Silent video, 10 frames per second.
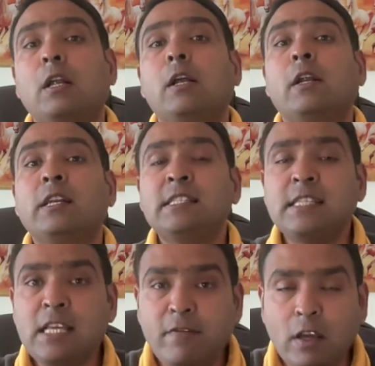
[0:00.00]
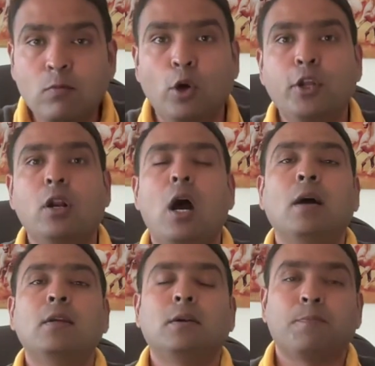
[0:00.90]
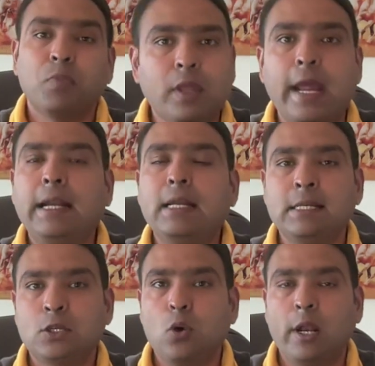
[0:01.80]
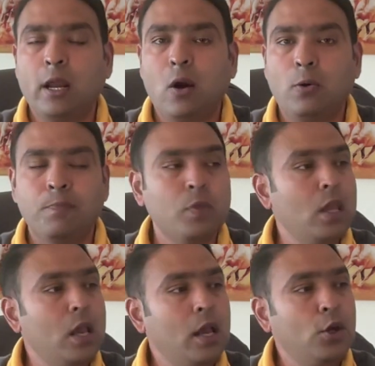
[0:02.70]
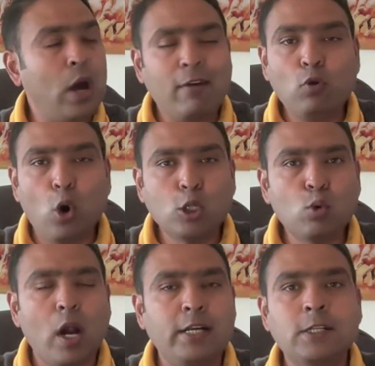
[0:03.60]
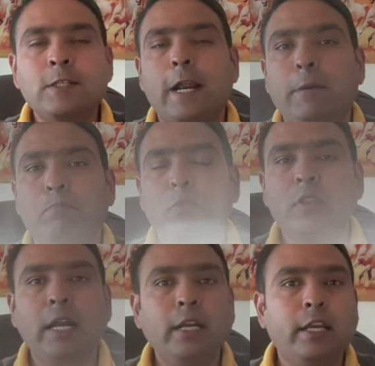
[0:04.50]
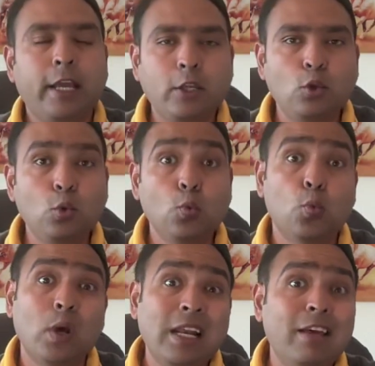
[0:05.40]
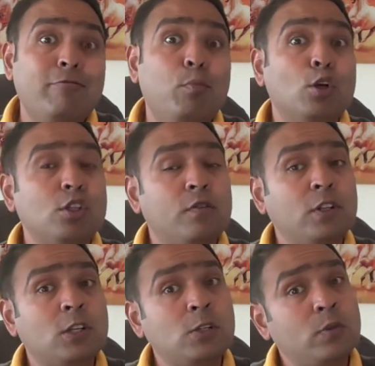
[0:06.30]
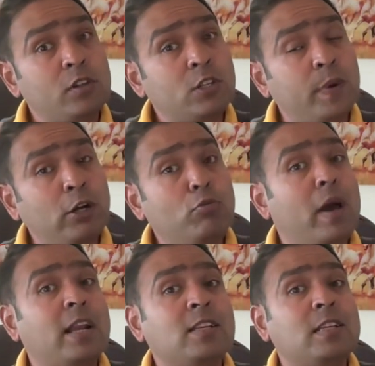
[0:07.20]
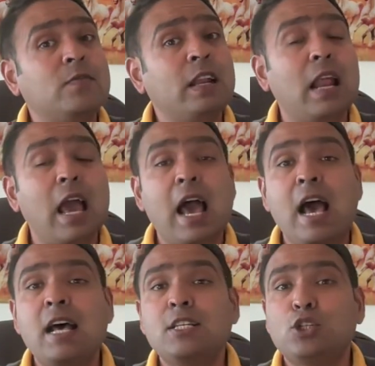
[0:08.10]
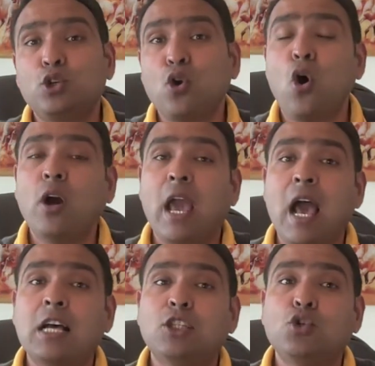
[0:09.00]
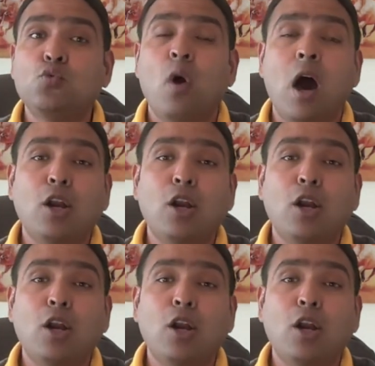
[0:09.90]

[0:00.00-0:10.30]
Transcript: receiving what your other end is calling out. You have to also understand that Ketu will give positive results with respect to marriage as long as you are